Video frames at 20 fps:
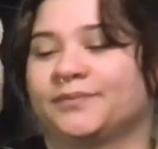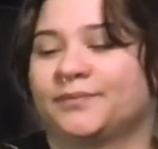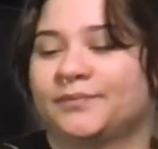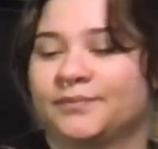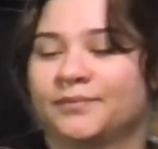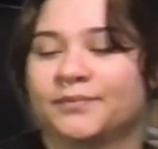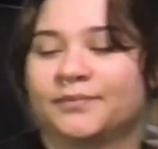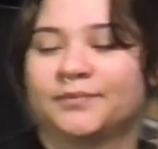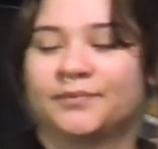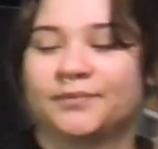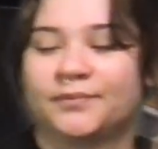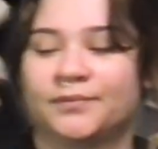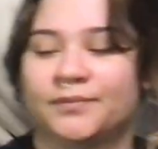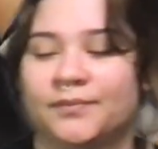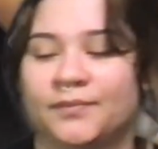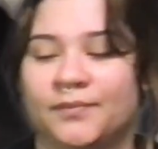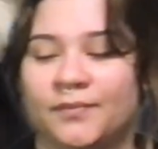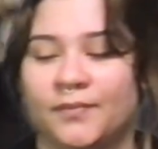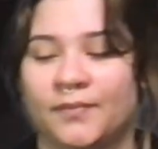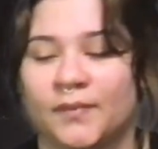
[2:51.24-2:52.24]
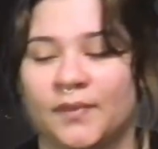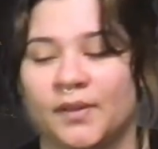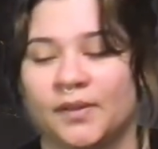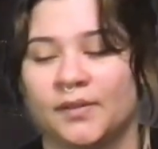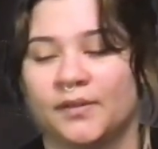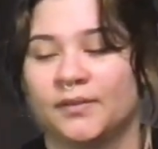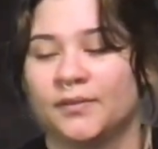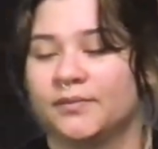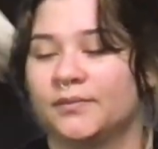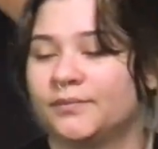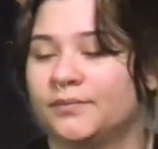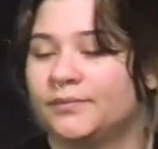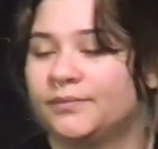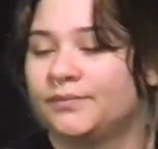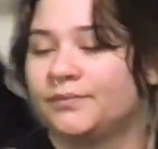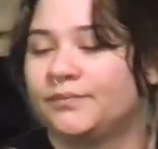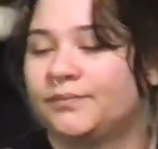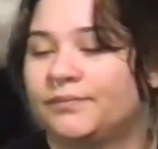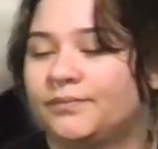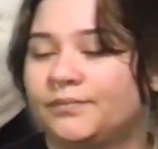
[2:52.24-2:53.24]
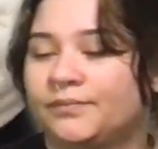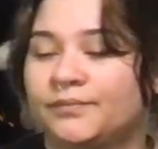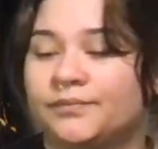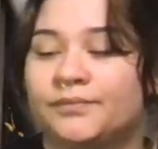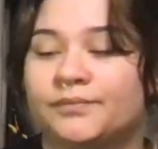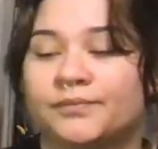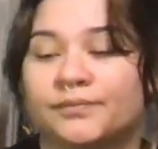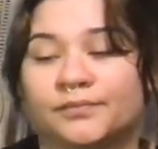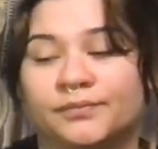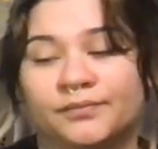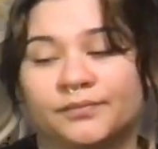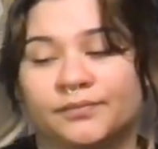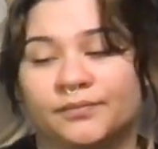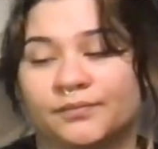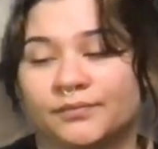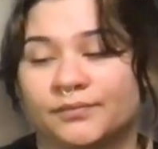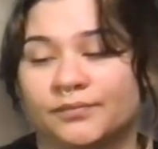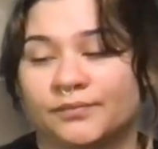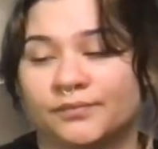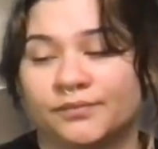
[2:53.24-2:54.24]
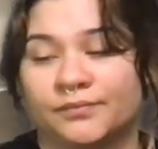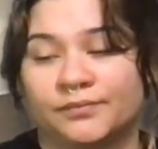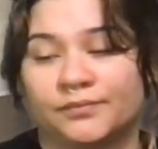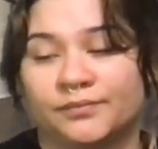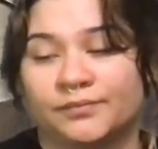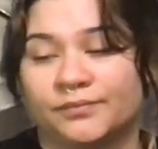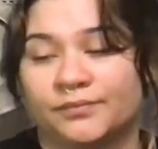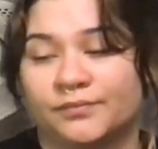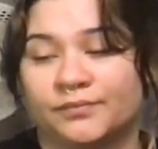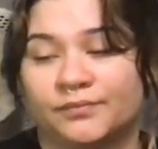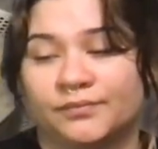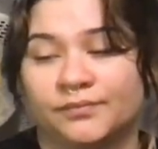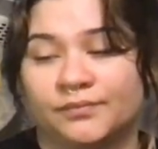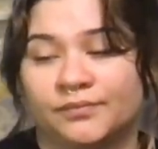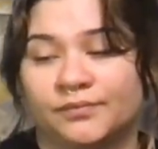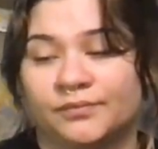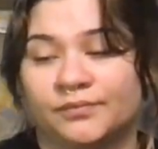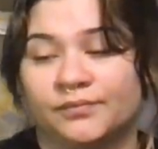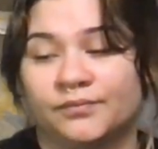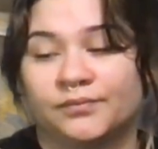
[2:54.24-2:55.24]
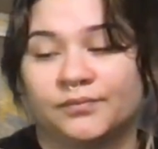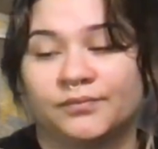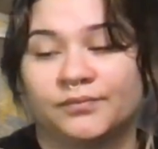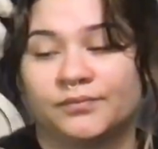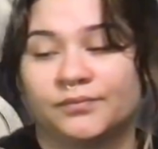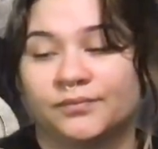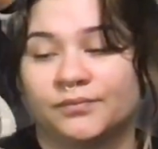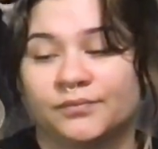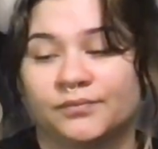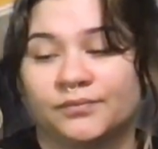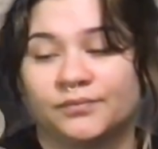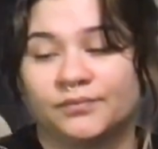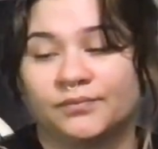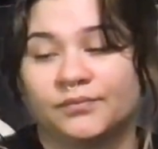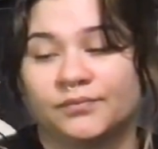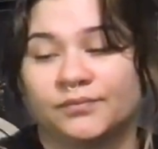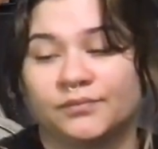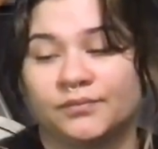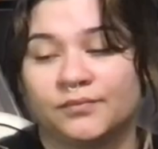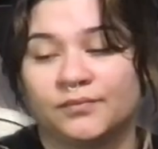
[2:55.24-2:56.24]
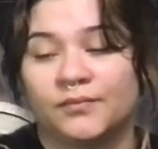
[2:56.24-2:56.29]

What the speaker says: No words are spoken by the person on screen.